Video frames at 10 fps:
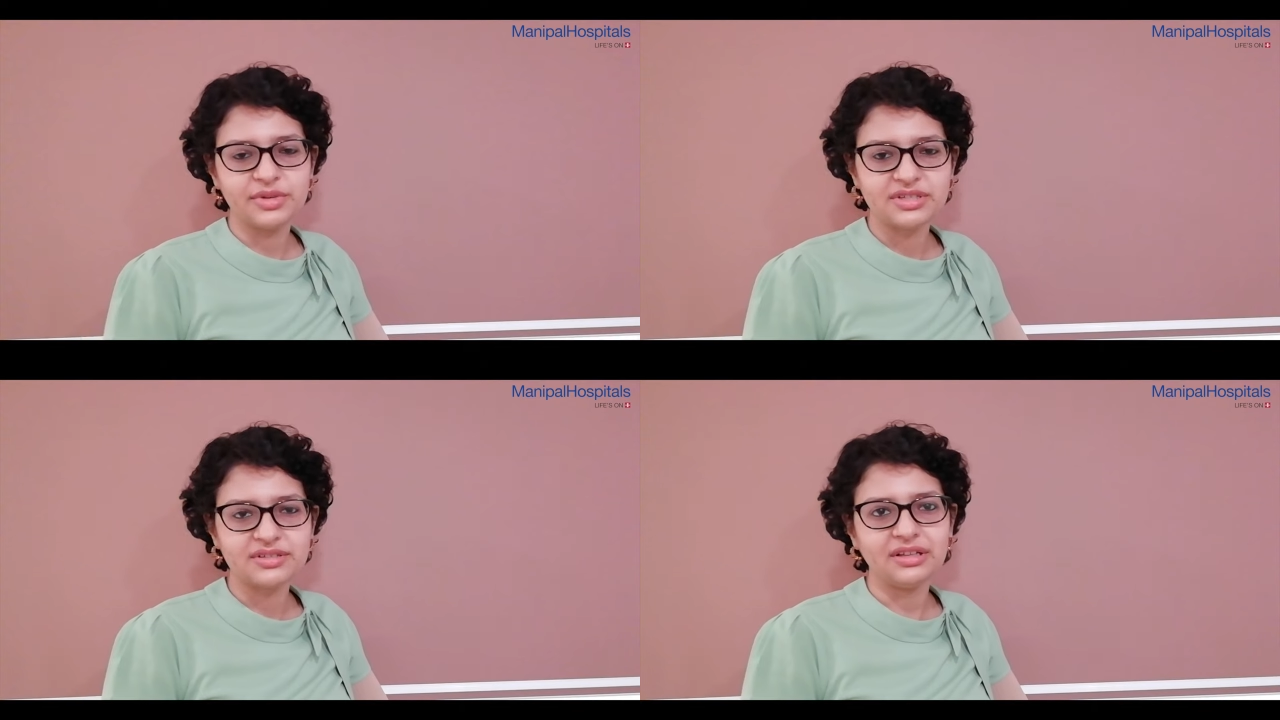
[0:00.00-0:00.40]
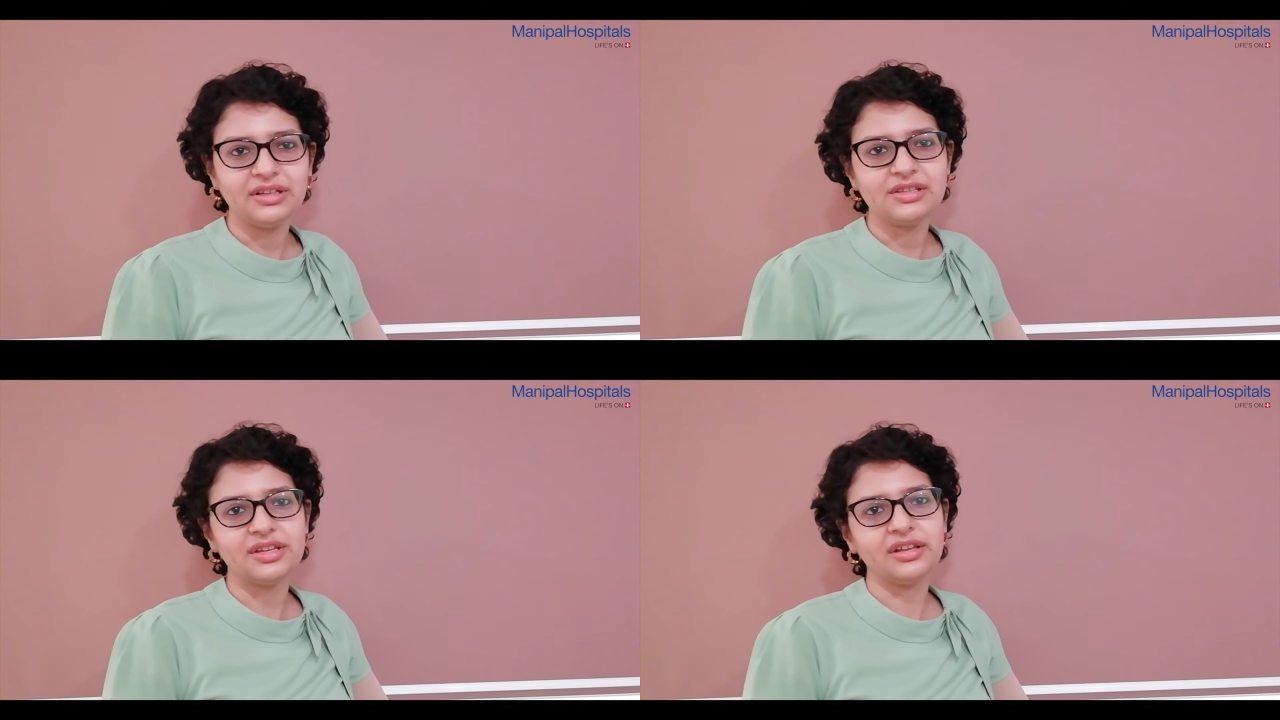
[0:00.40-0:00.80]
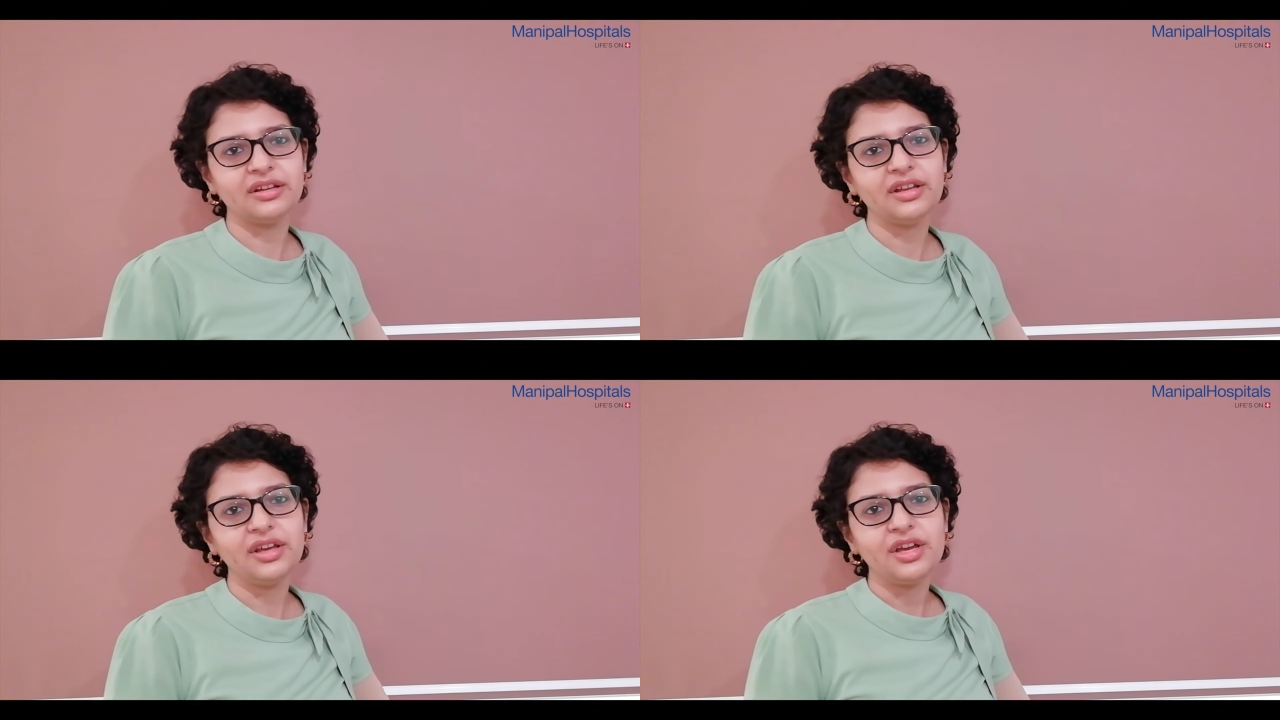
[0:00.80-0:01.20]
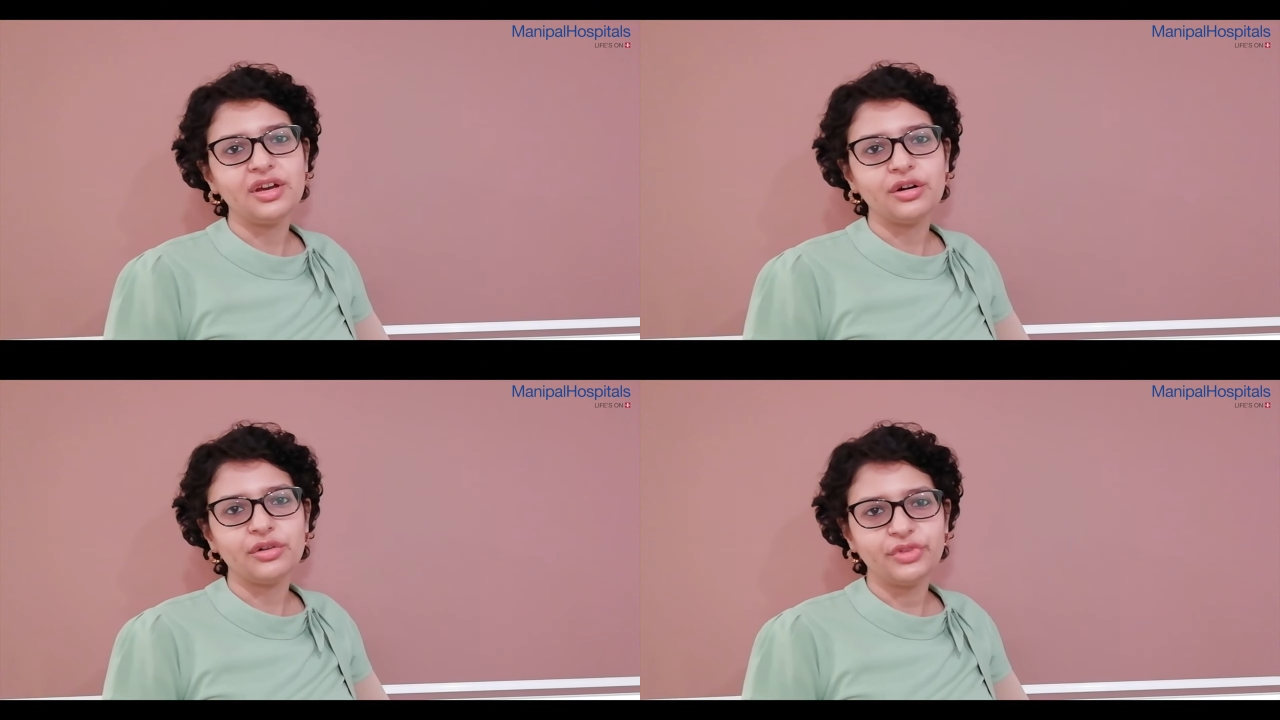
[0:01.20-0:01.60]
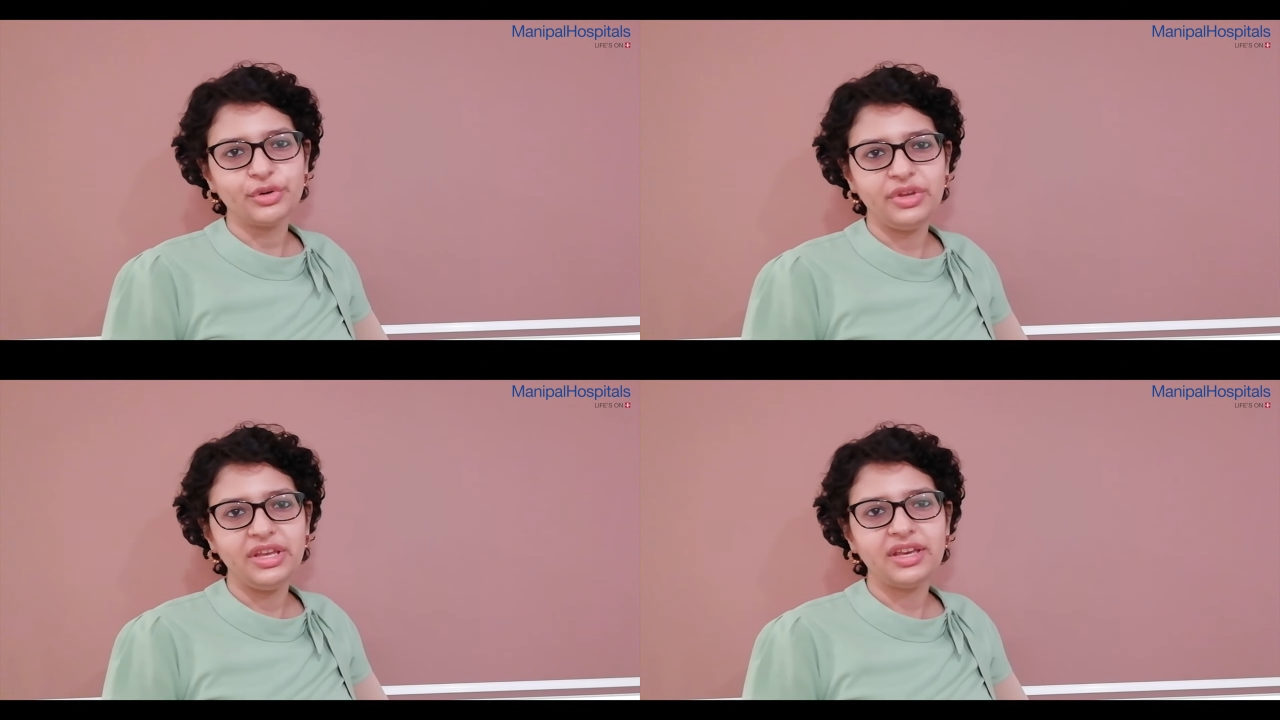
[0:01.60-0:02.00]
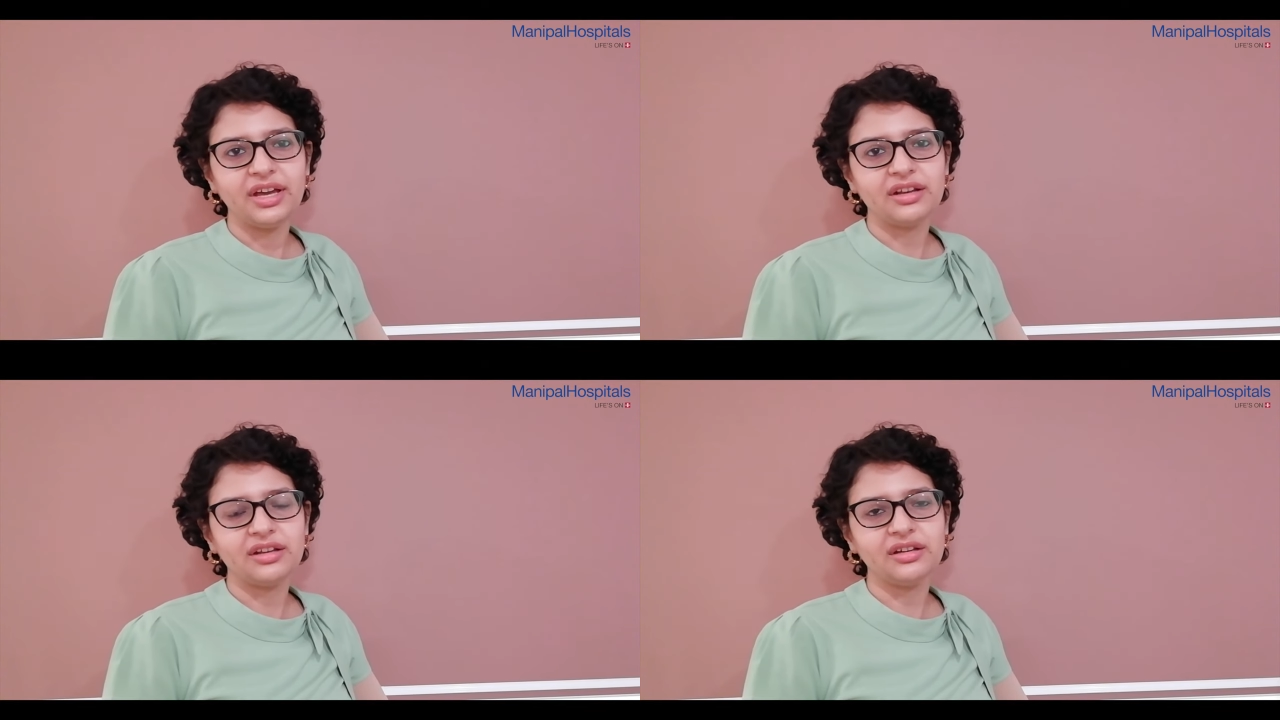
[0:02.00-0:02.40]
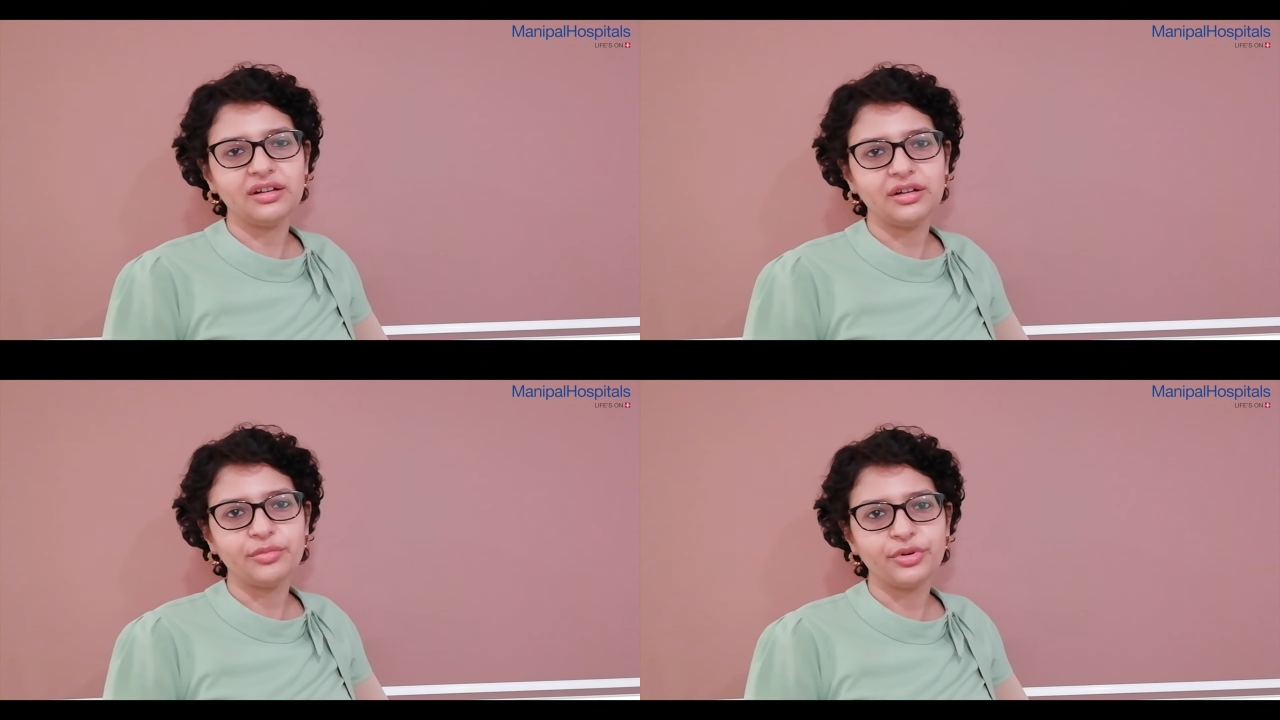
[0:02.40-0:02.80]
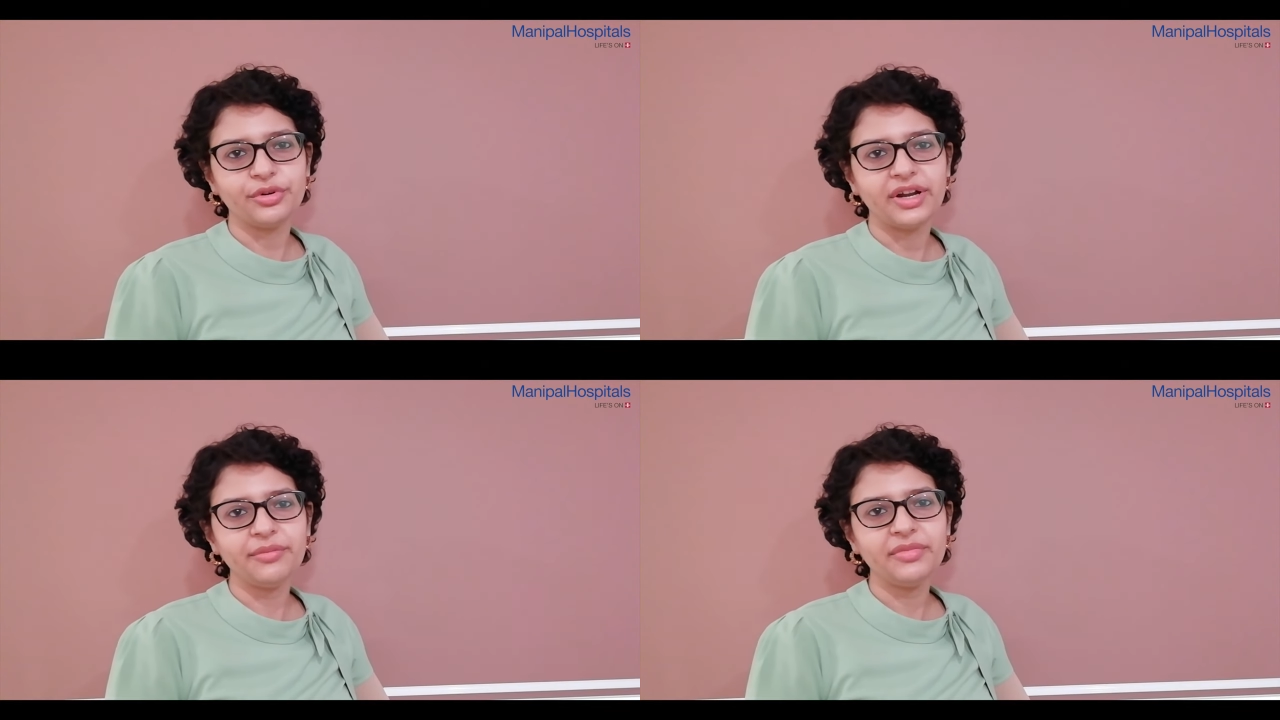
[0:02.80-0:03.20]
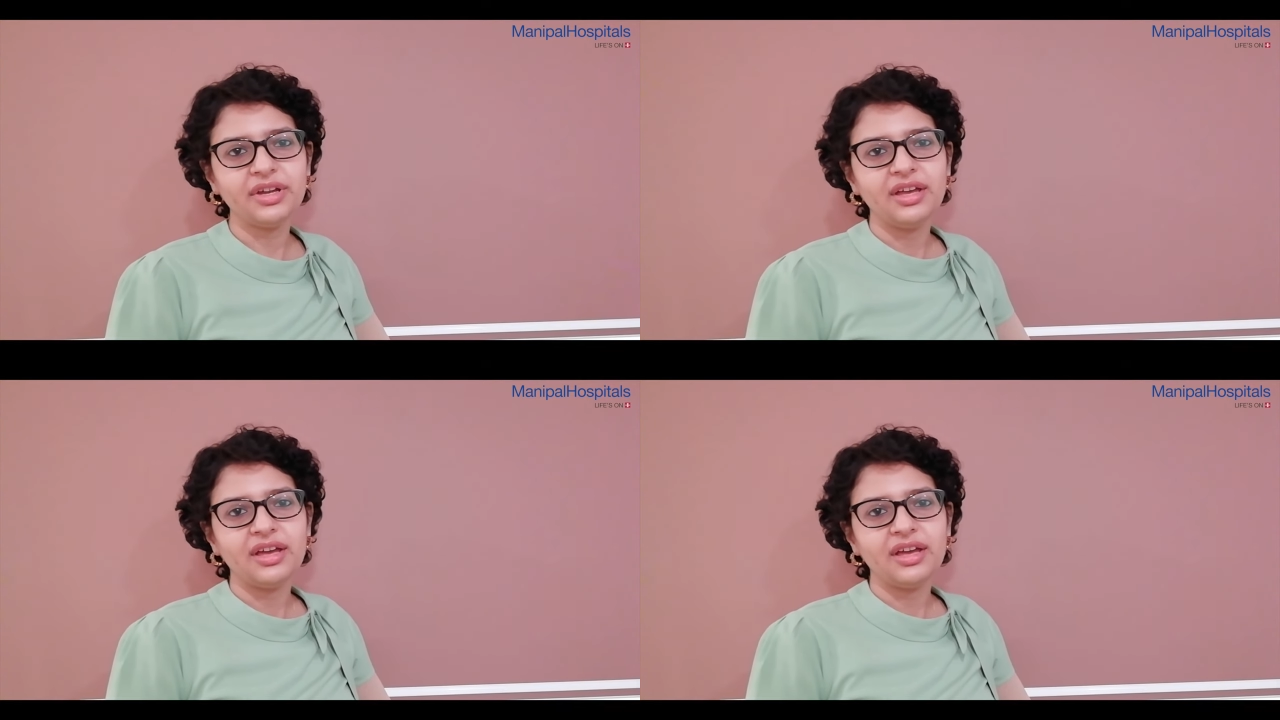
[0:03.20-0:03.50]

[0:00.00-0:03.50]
Mister Sahil Jain of the V-Can uh, program,